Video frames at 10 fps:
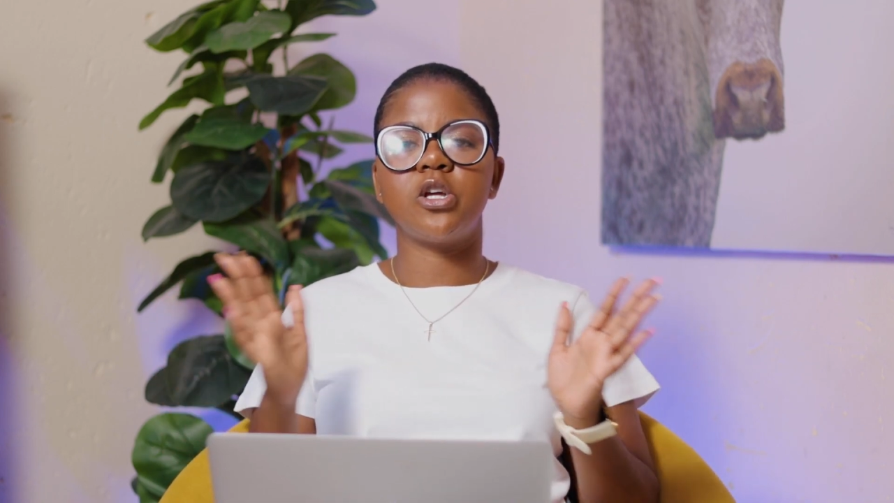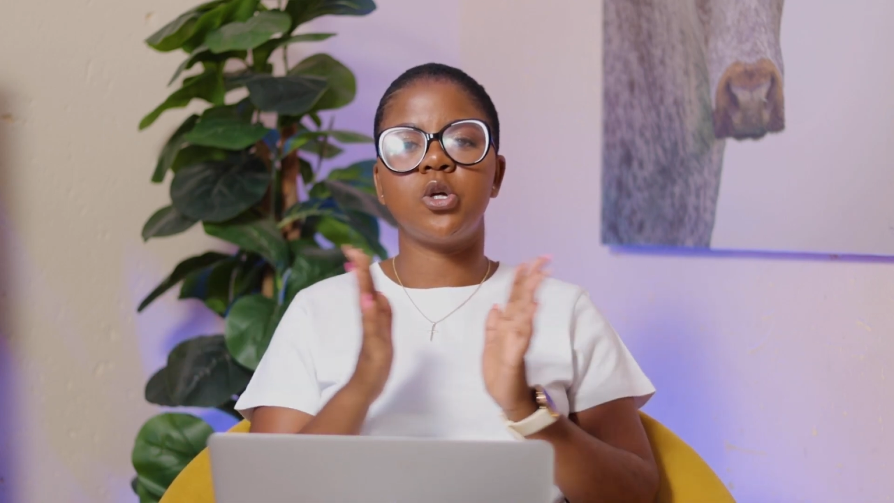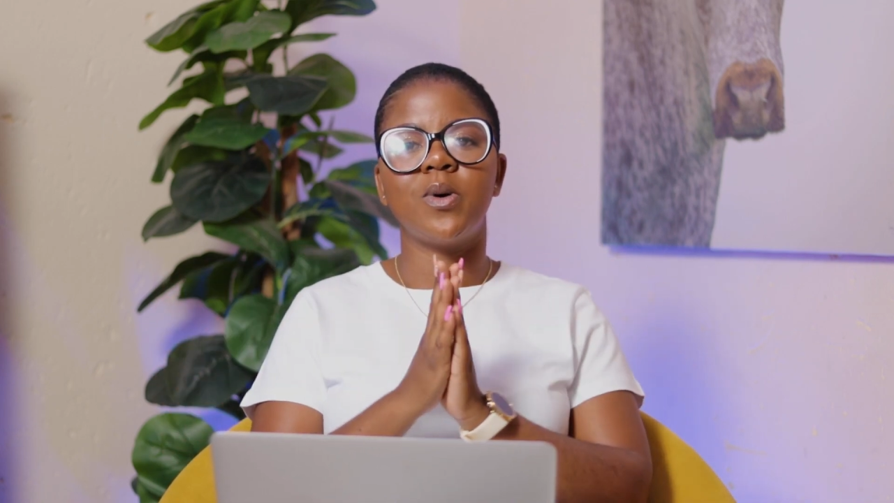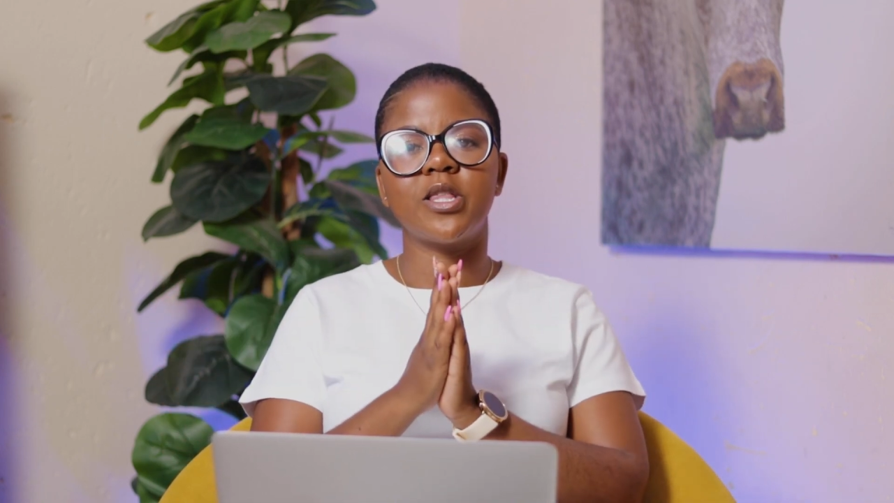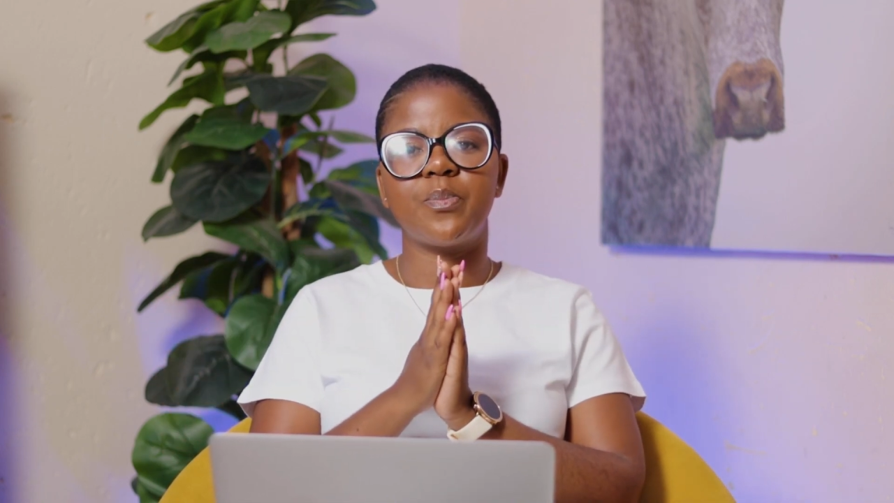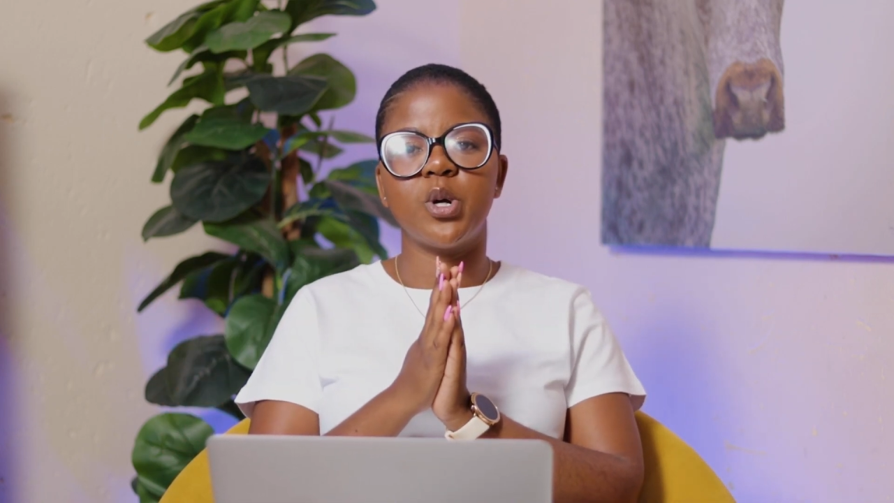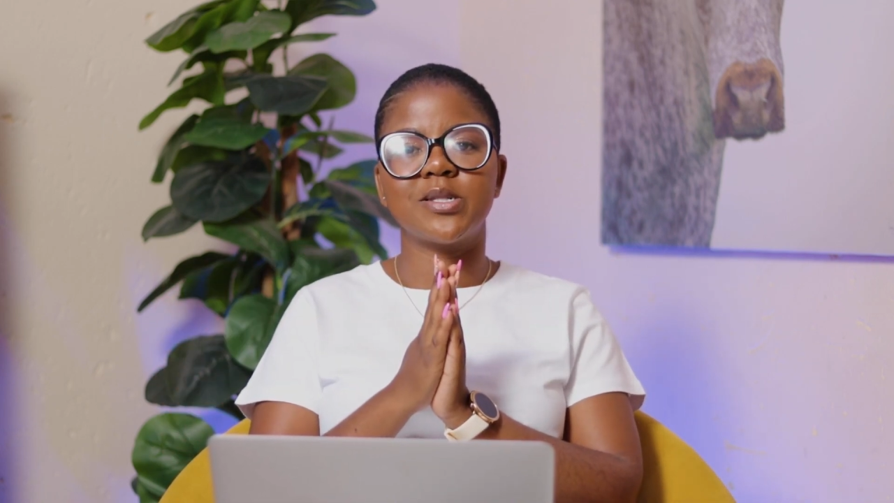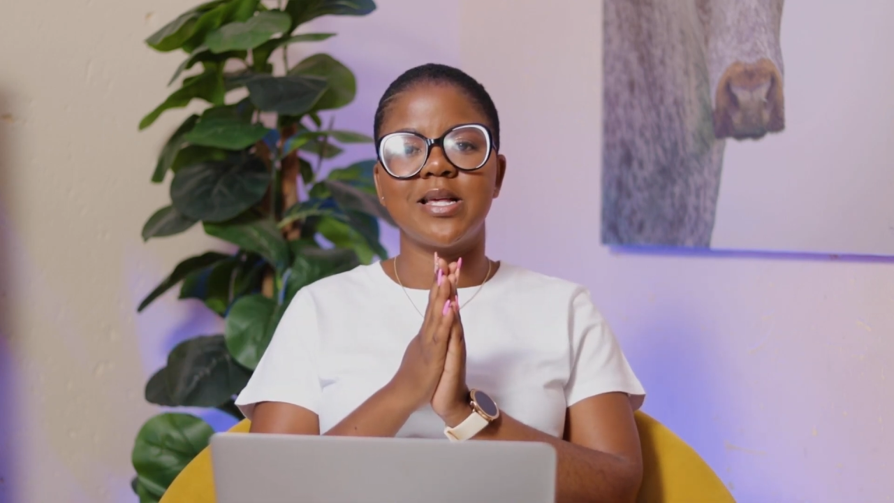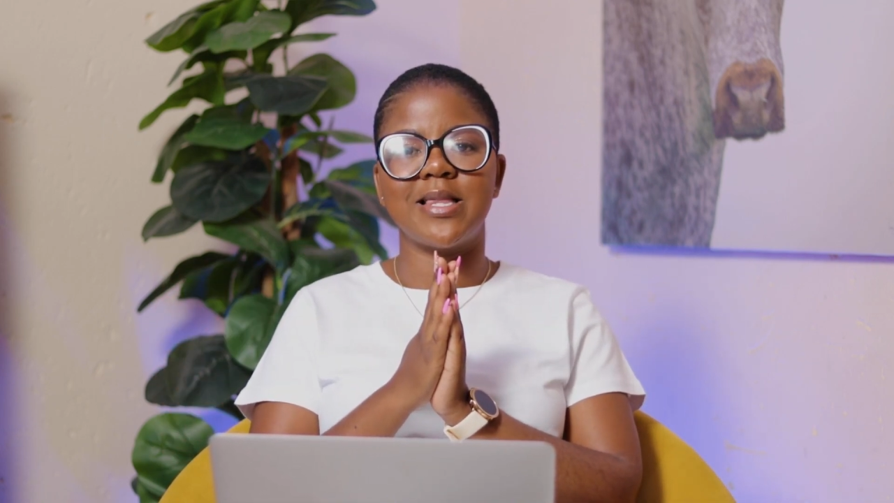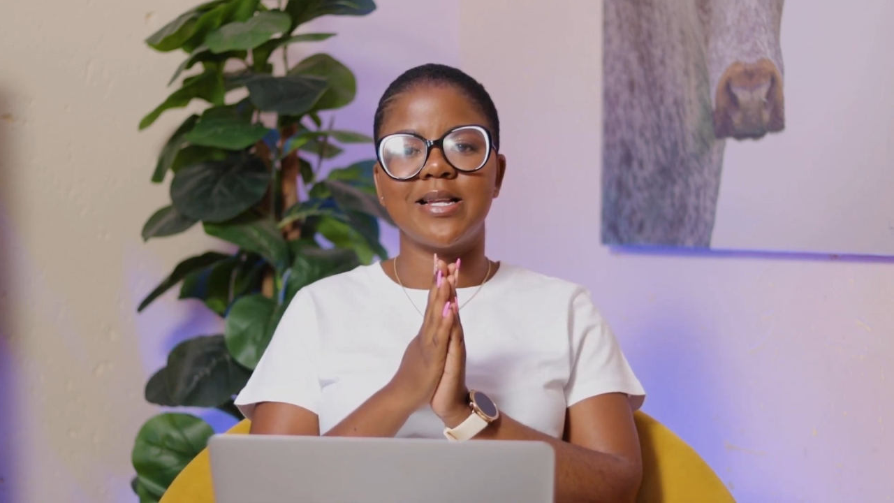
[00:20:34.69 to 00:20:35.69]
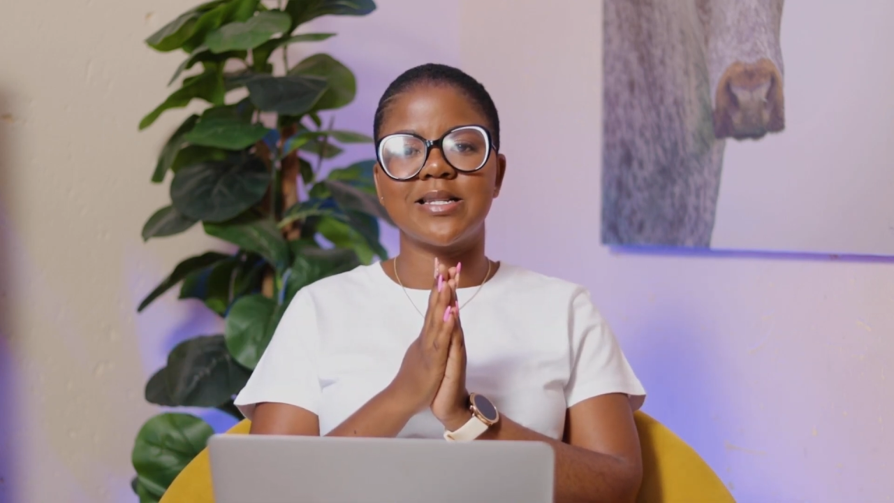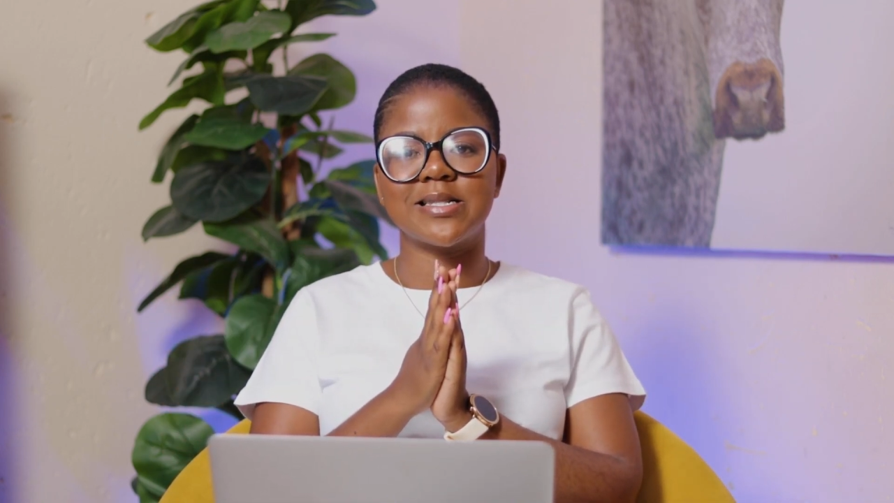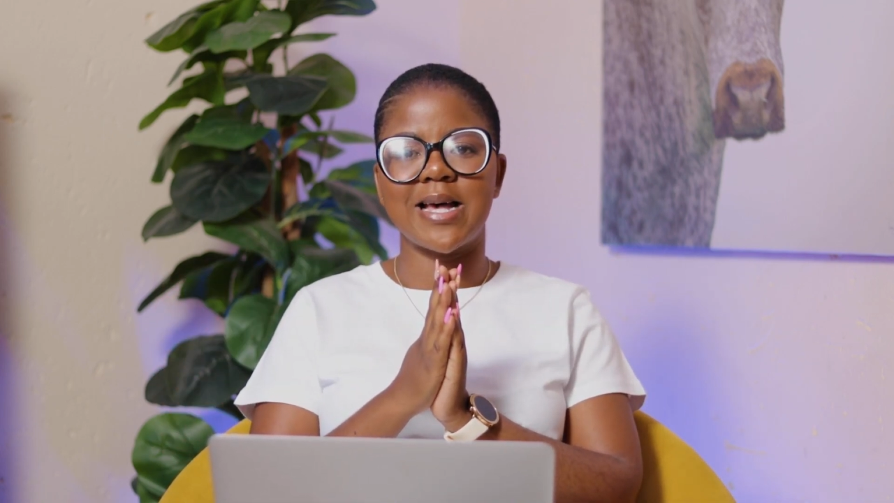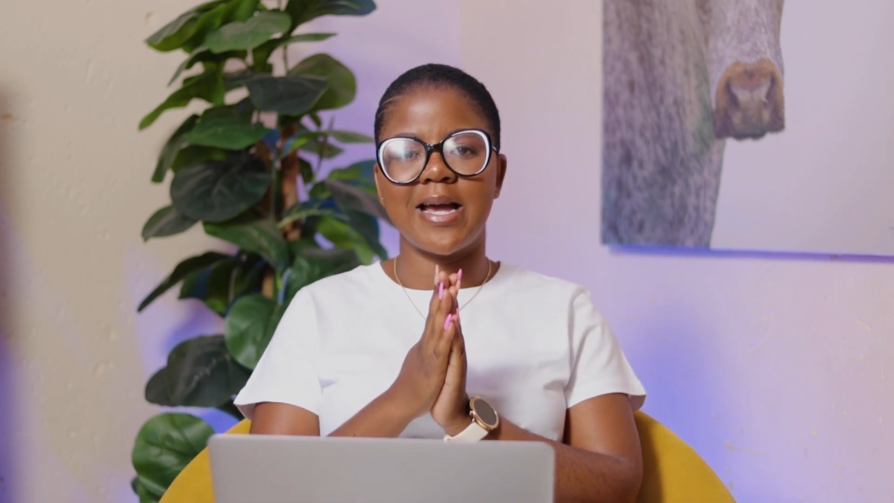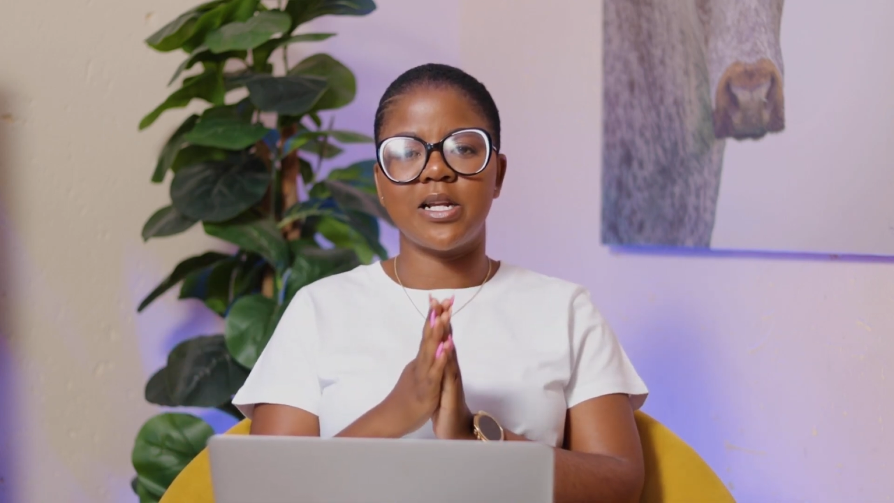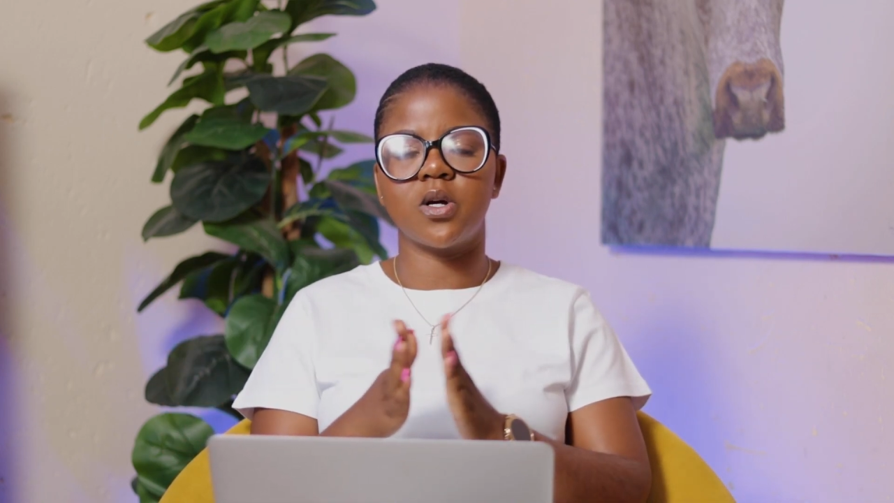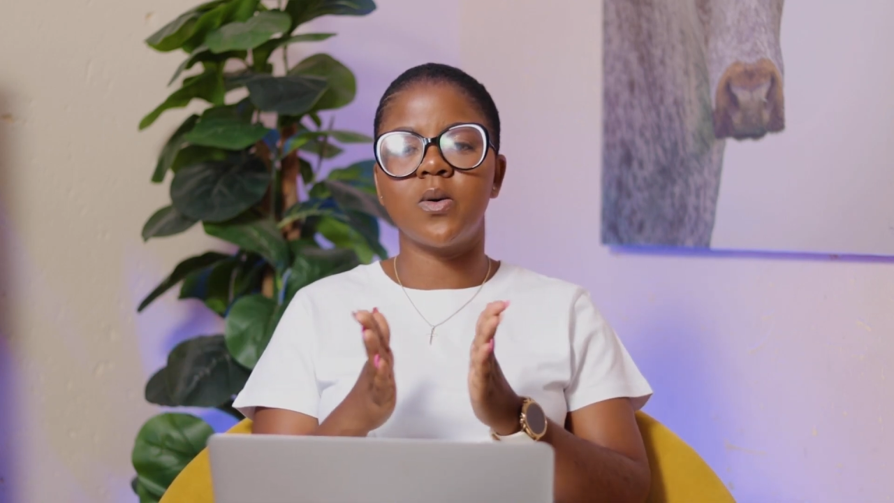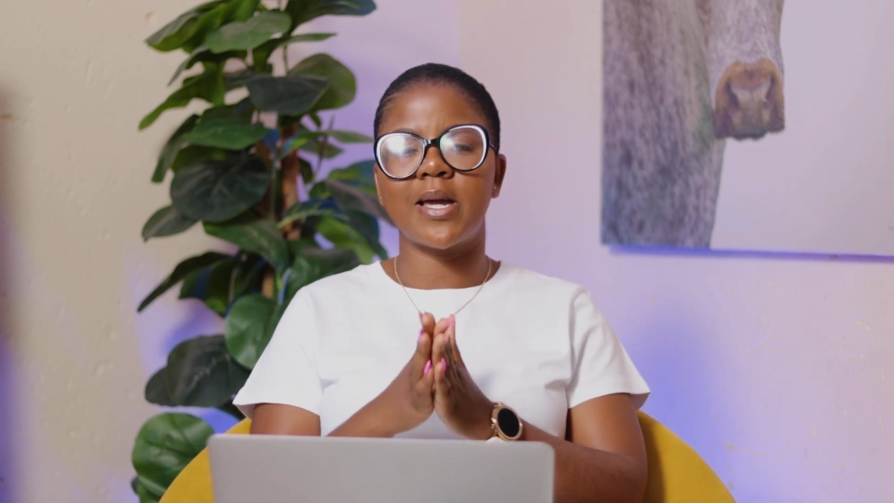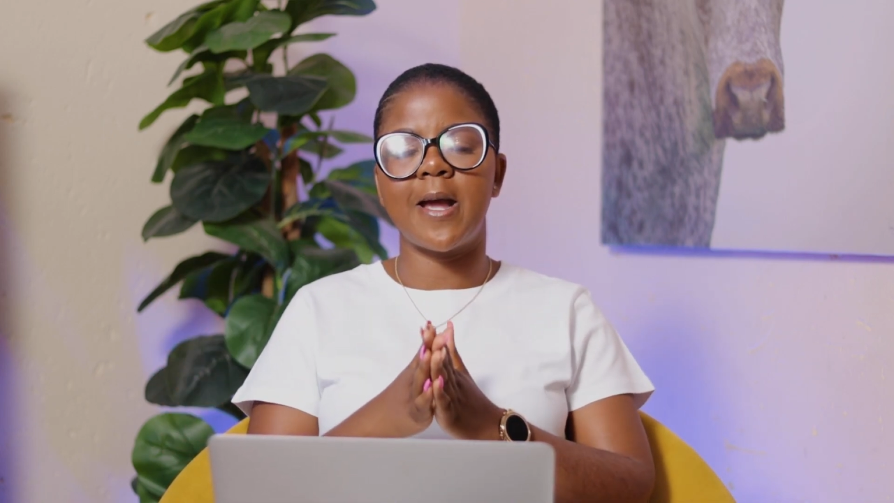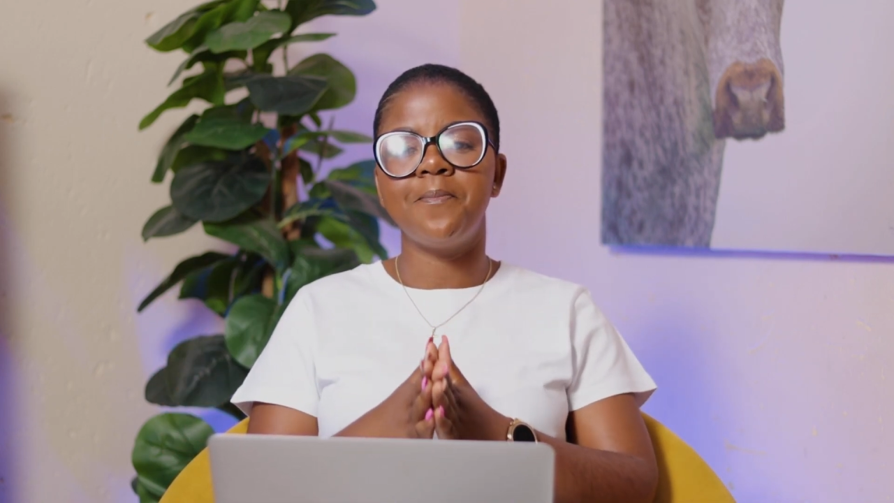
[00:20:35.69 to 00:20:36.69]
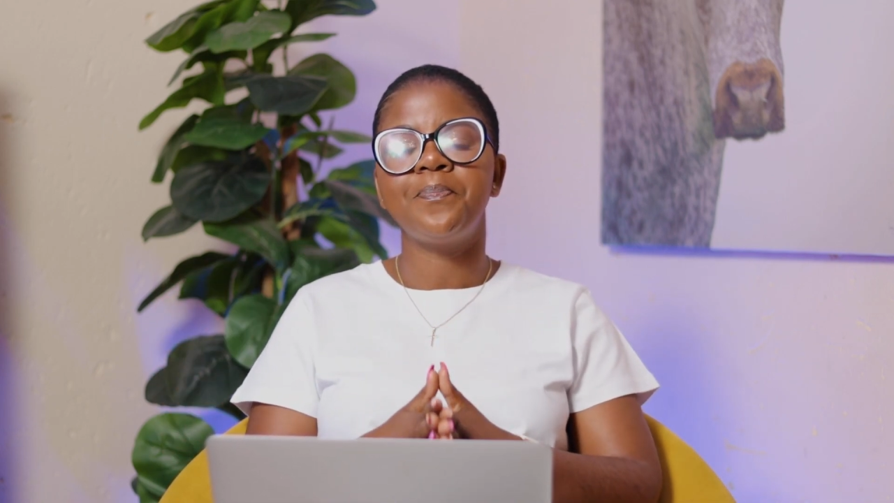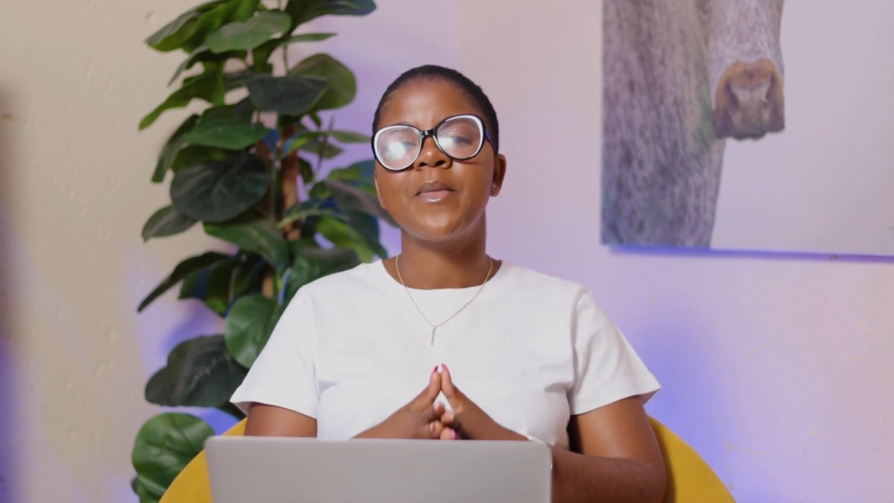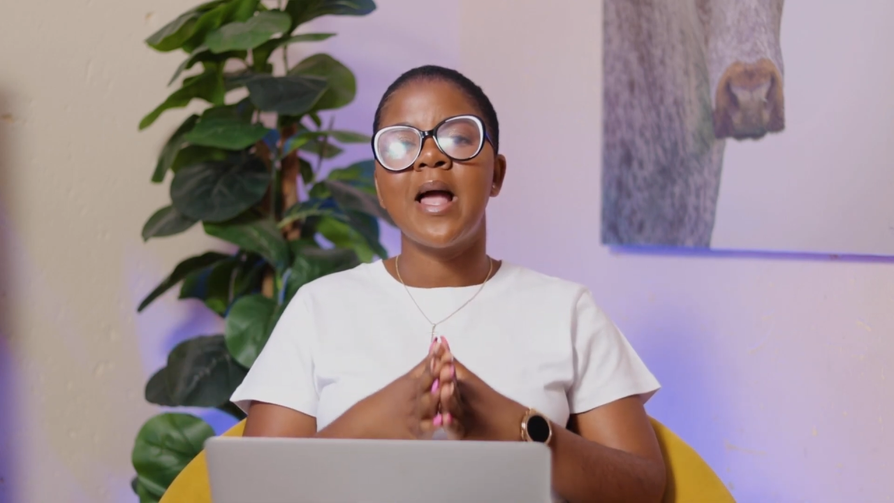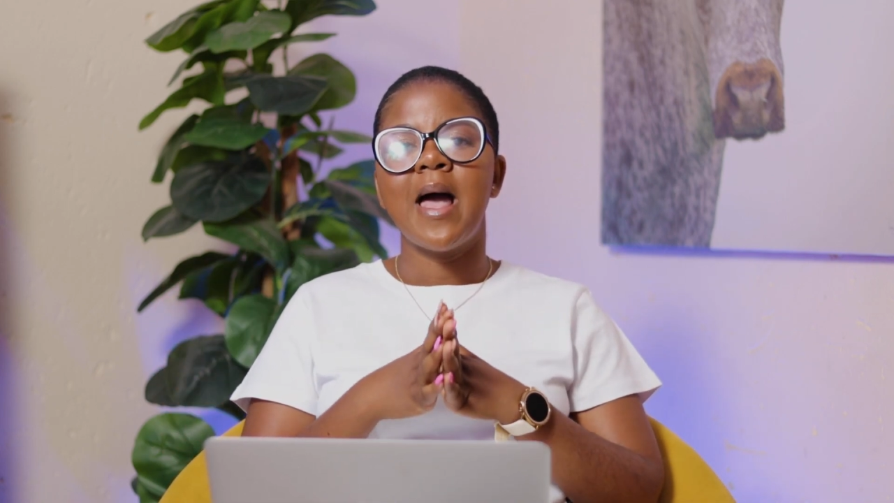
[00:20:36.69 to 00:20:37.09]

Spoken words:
you are the person that decided, okay,